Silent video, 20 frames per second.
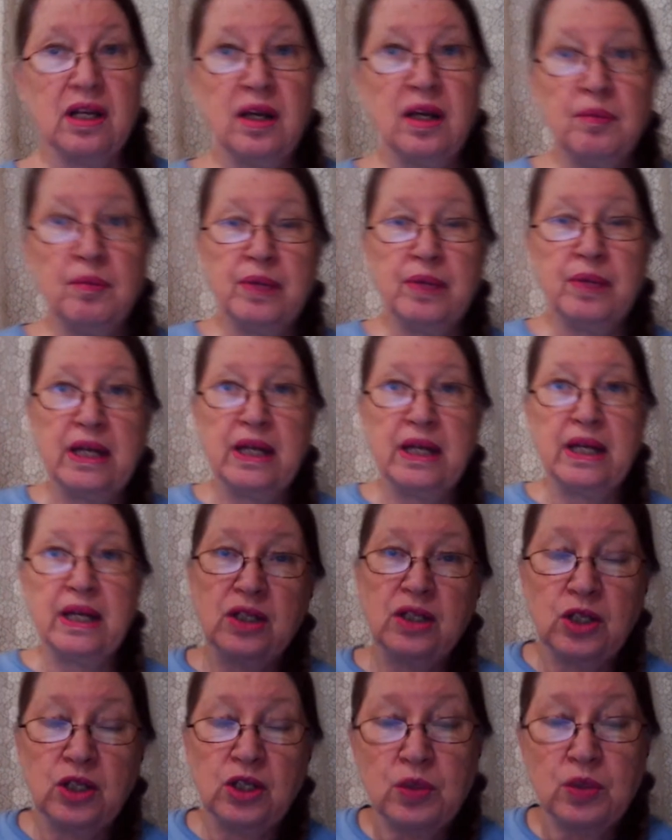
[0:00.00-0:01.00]
But
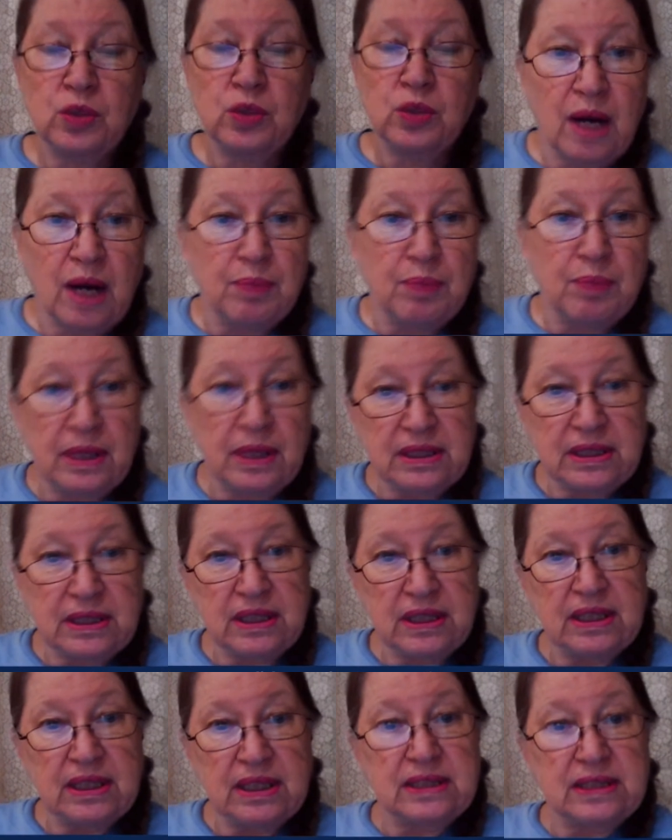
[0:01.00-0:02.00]
look what our
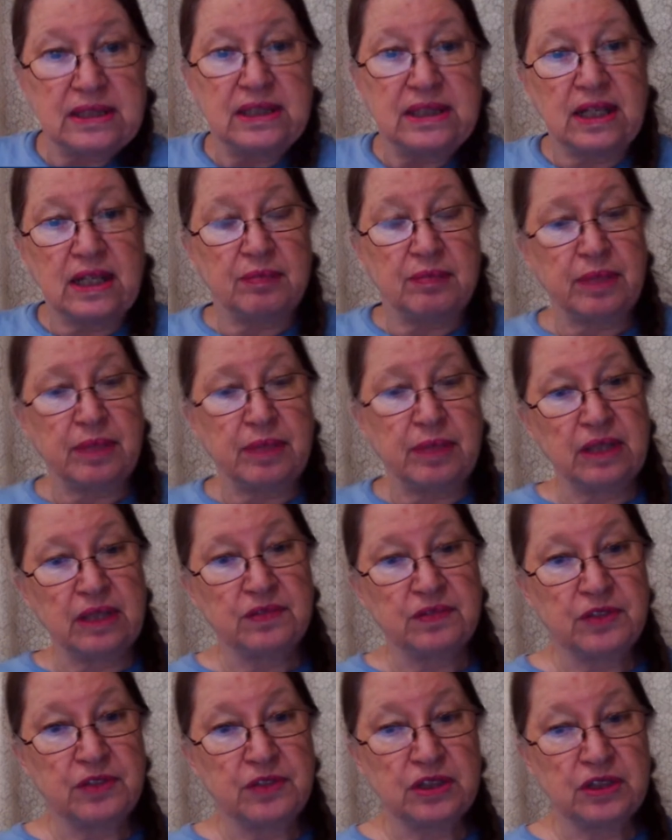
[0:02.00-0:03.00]
president has done, being
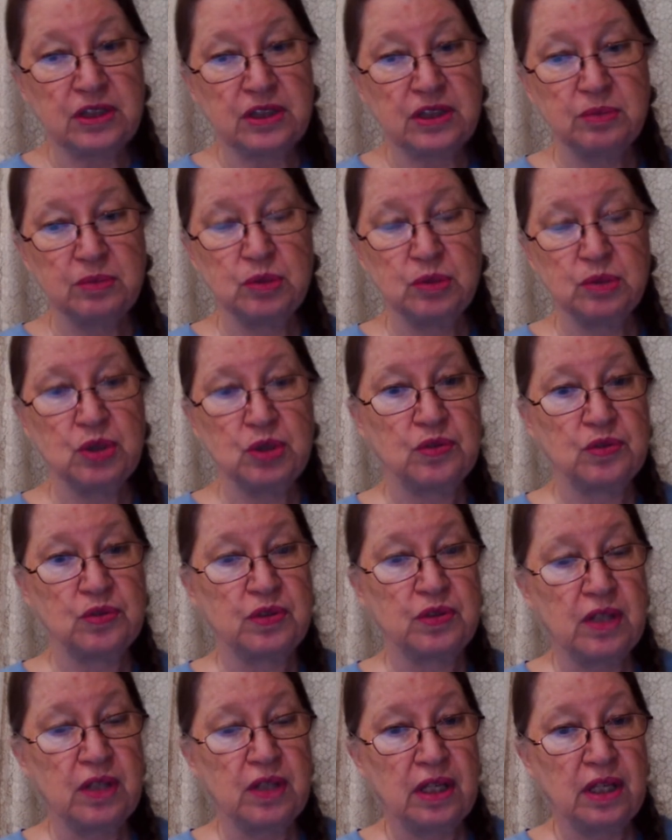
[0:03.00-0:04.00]
the first to move